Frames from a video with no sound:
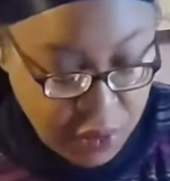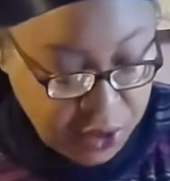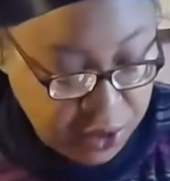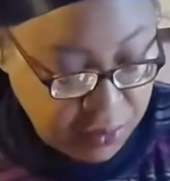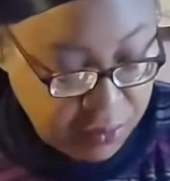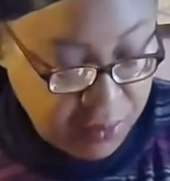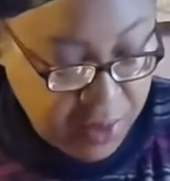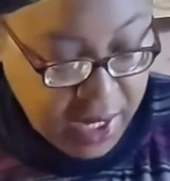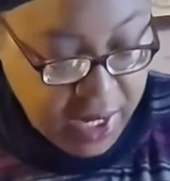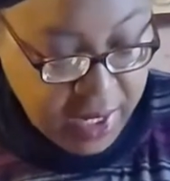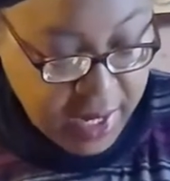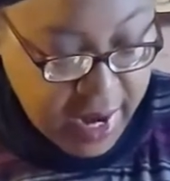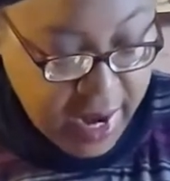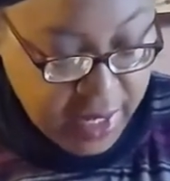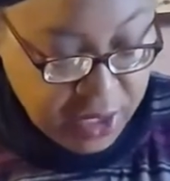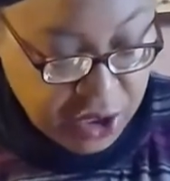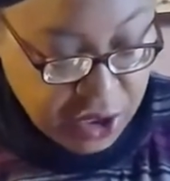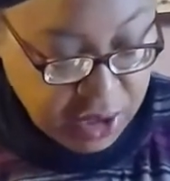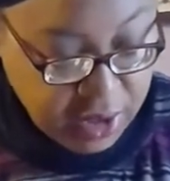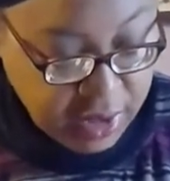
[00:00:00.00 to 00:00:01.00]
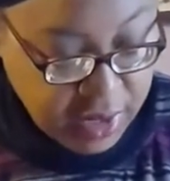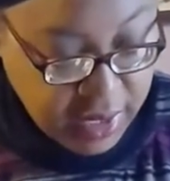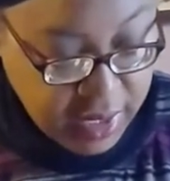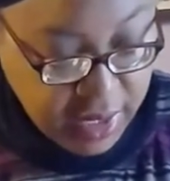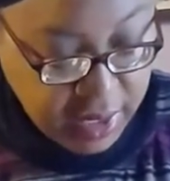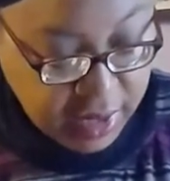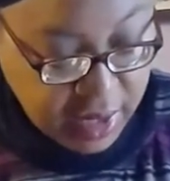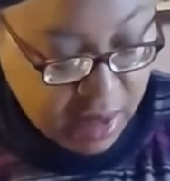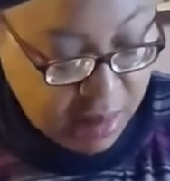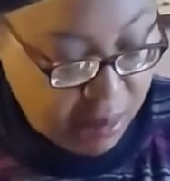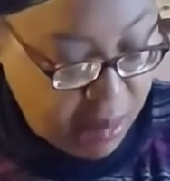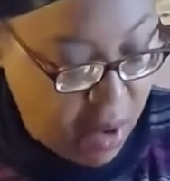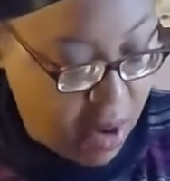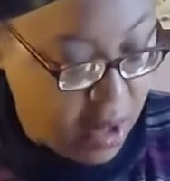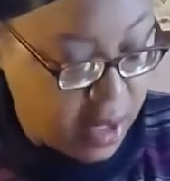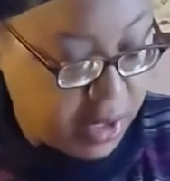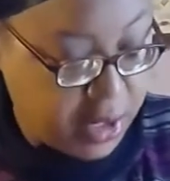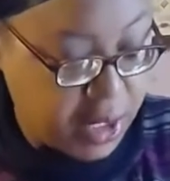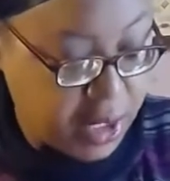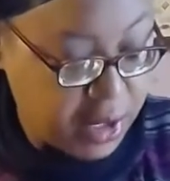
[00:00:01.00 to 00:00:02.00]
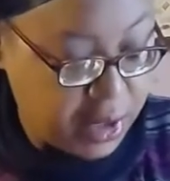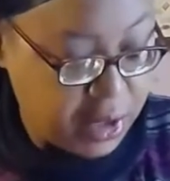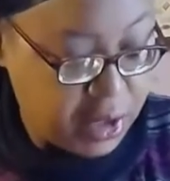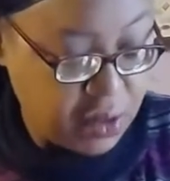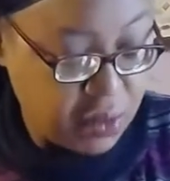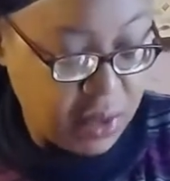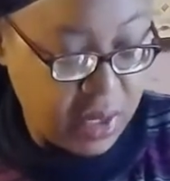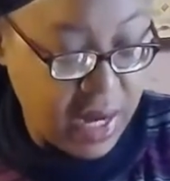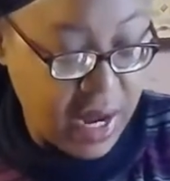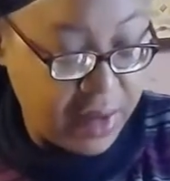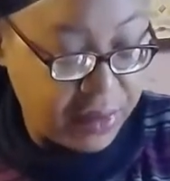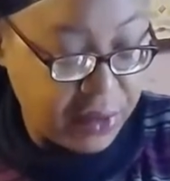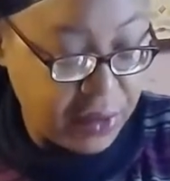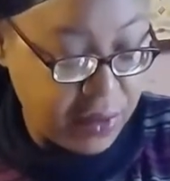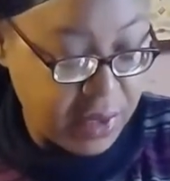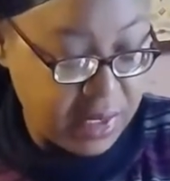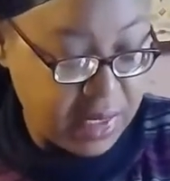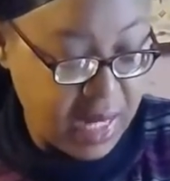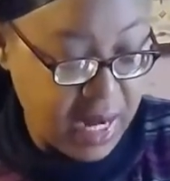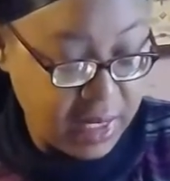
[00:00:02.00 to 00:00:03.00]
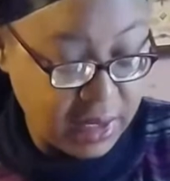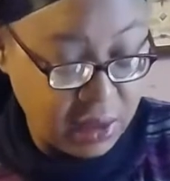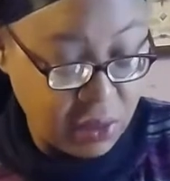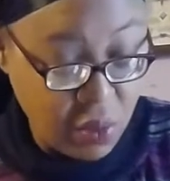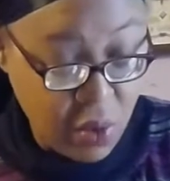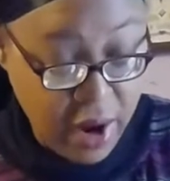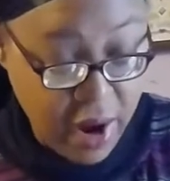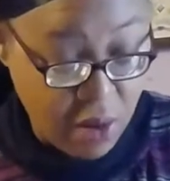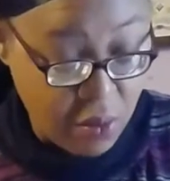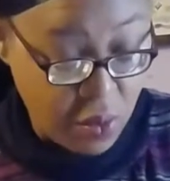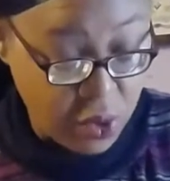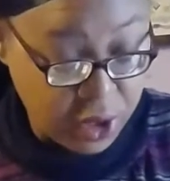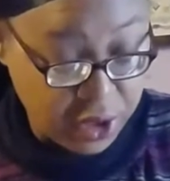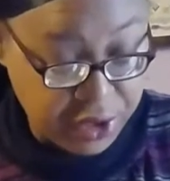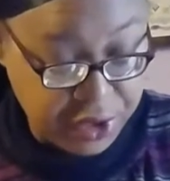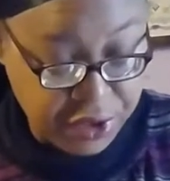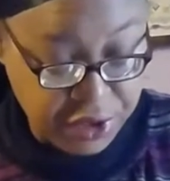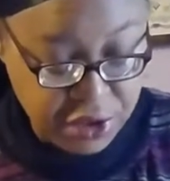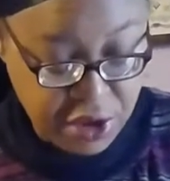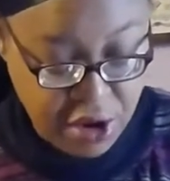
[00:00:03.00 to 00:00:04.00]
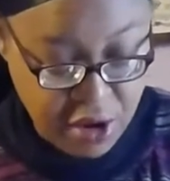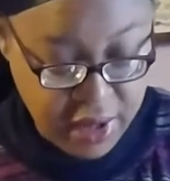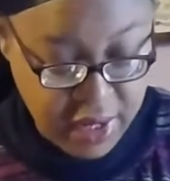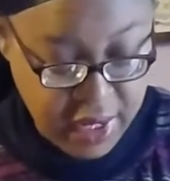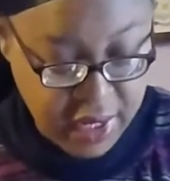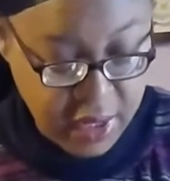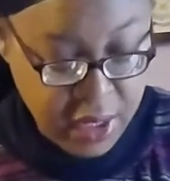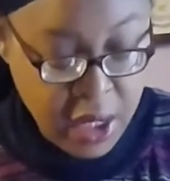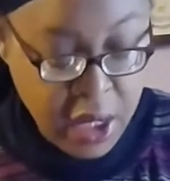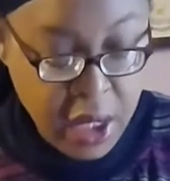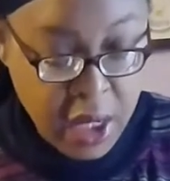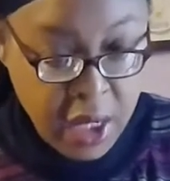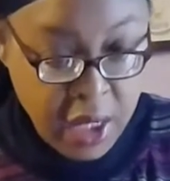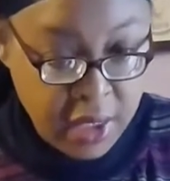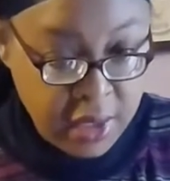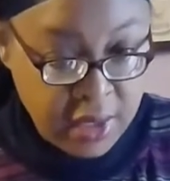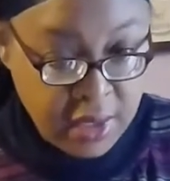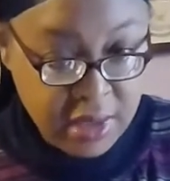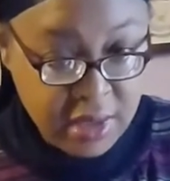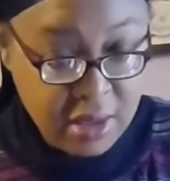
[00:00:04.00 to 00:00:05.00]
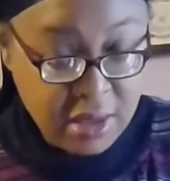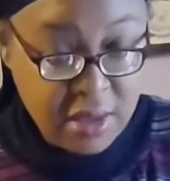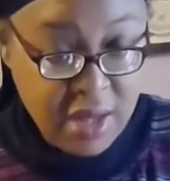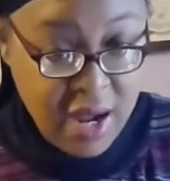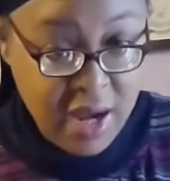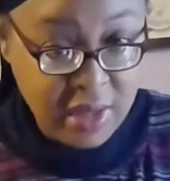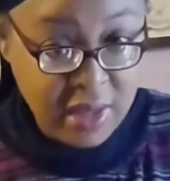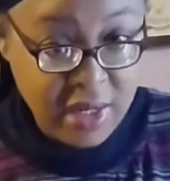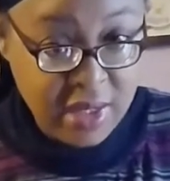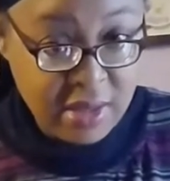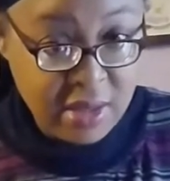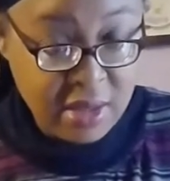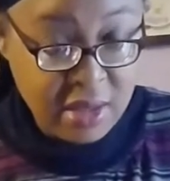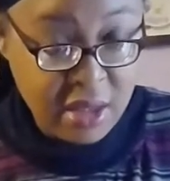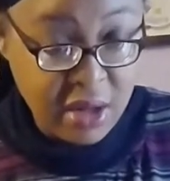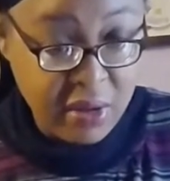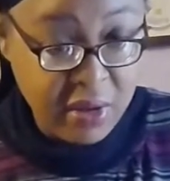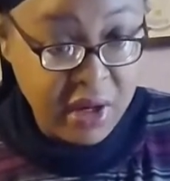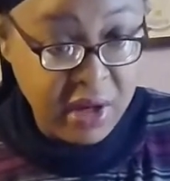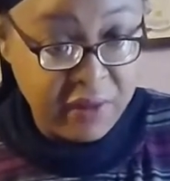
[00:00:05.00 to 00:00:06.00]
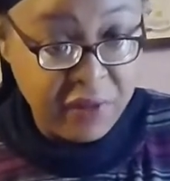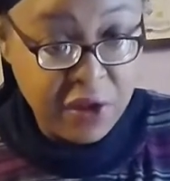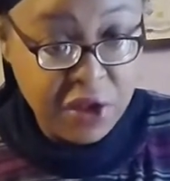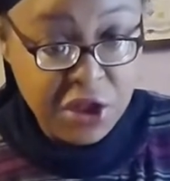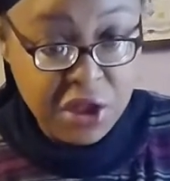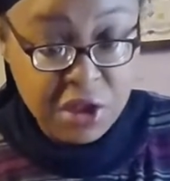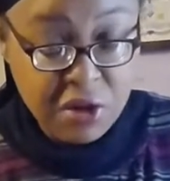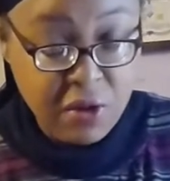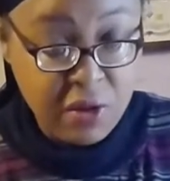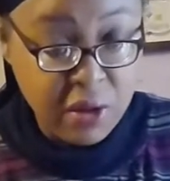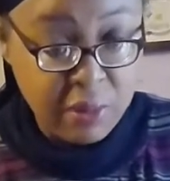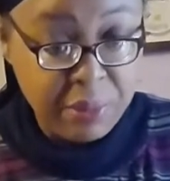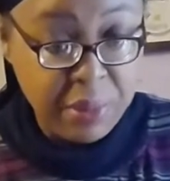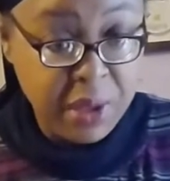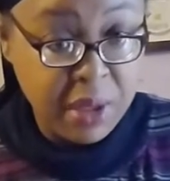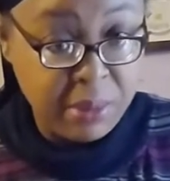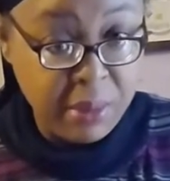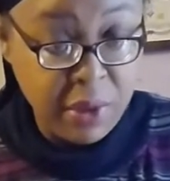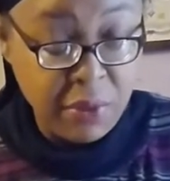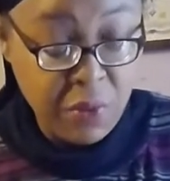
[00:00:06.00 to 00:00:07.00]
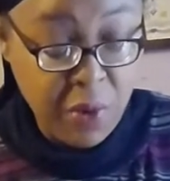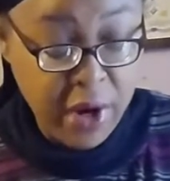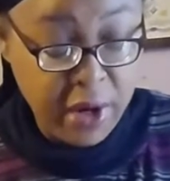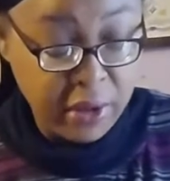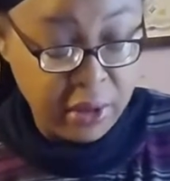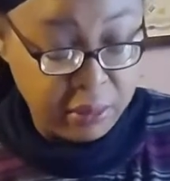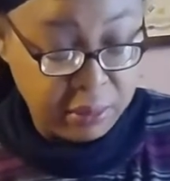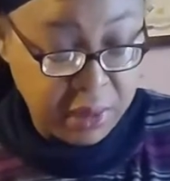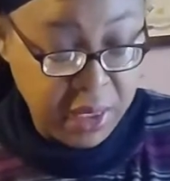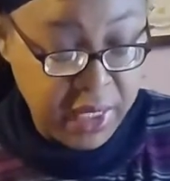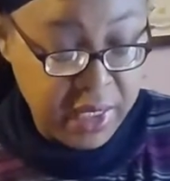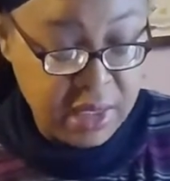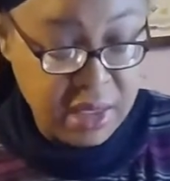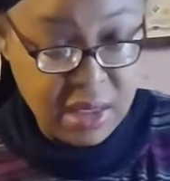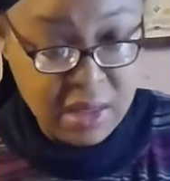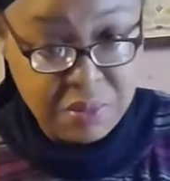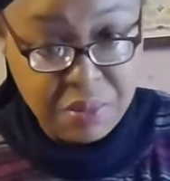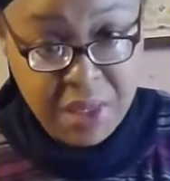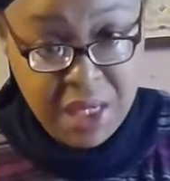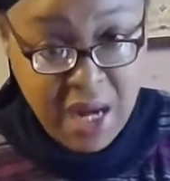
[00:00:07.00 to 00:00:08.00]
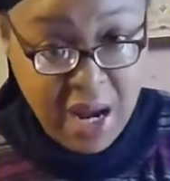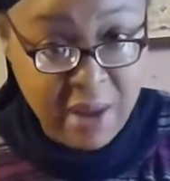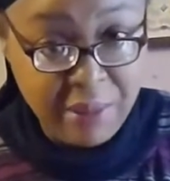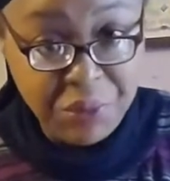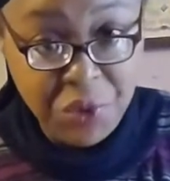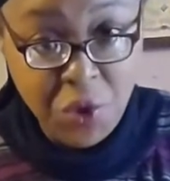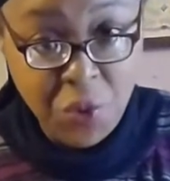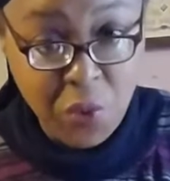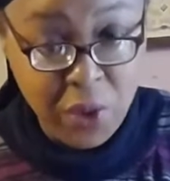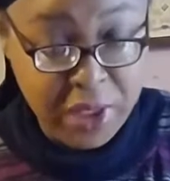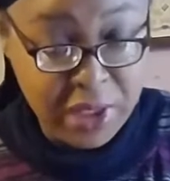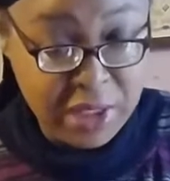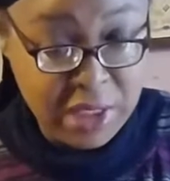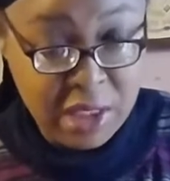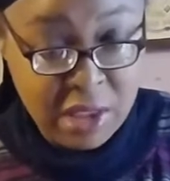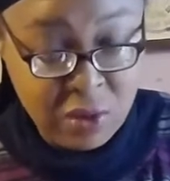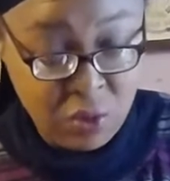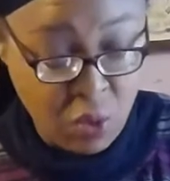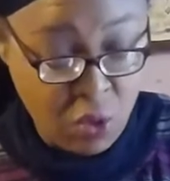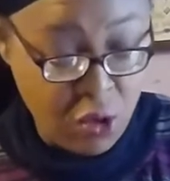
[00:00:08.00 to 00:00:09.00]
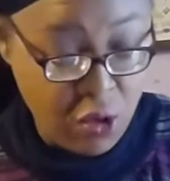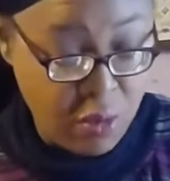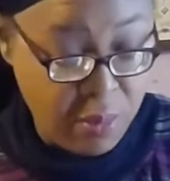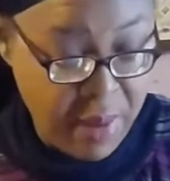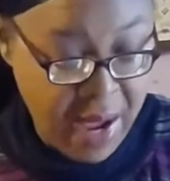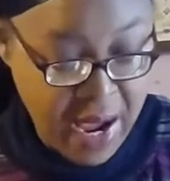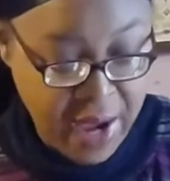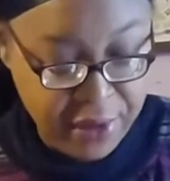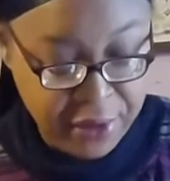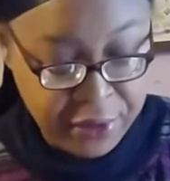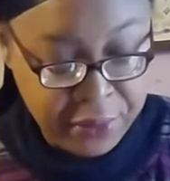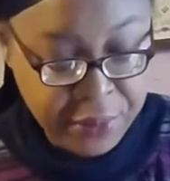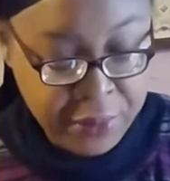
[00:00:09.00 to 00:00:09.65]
with the red actually, and I marked so that I know exactly where I want it to start at. This is not necessary if you're just going to put them in random places, but I'm doing a swirl pattern.